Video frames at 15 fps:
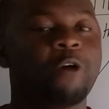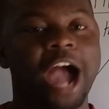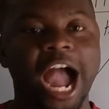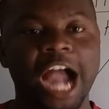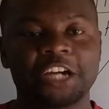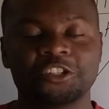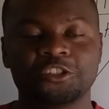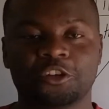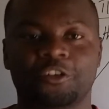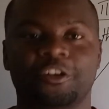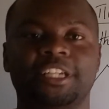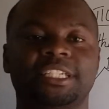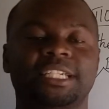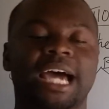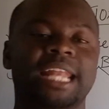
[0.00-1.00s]
acknowledge
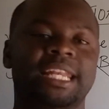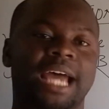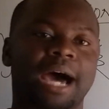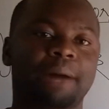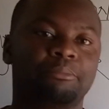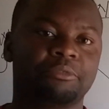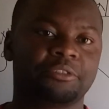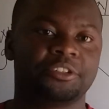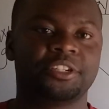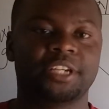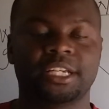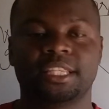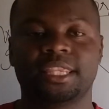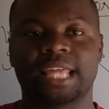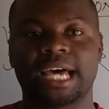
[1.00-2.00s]
and
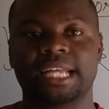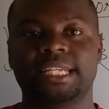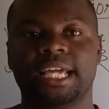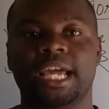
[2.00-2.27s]
appreciate that